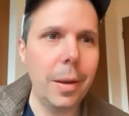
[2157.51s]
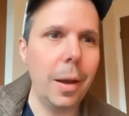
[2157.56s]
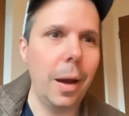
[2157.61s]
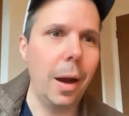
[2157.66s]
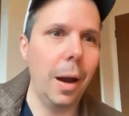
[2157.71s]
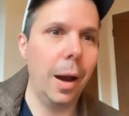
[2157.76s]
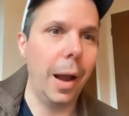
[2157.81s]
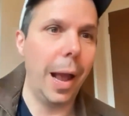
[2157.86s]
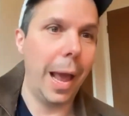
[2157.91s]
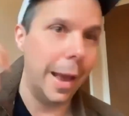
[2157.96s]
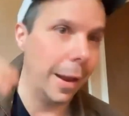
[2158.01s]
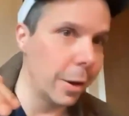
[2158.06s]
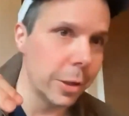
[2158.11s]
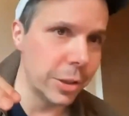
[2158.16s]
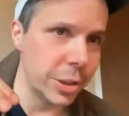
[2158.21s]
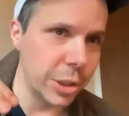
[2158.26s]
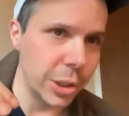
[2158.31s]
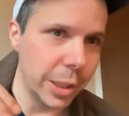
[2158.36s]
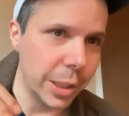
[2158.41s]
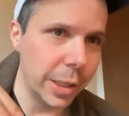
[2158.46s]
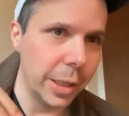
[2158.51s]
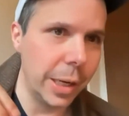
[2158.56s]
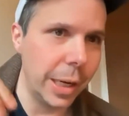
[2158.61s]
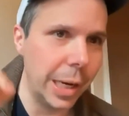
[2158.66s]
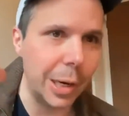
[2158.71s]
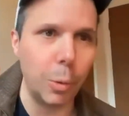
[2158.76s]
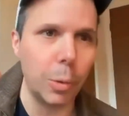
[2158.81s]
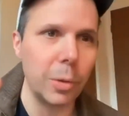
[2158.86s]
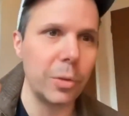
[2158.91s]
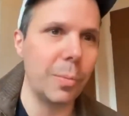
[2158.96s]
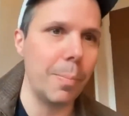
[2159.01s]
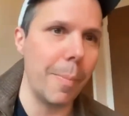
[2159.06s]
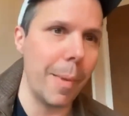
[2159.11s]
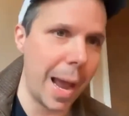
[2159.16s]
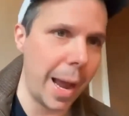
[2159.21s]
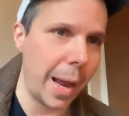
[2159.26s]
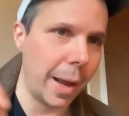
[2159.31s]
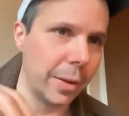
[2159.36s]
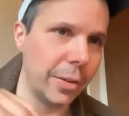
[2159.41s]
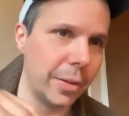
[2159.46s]
energy equals
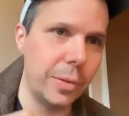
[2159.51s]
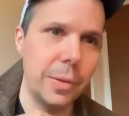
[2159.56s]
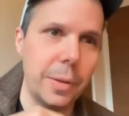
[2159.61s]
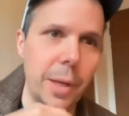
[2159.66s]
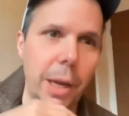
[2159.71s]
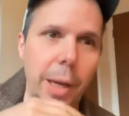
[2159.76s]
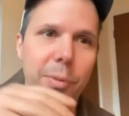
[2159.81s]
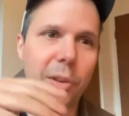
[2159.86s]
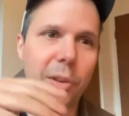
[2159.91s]
mass times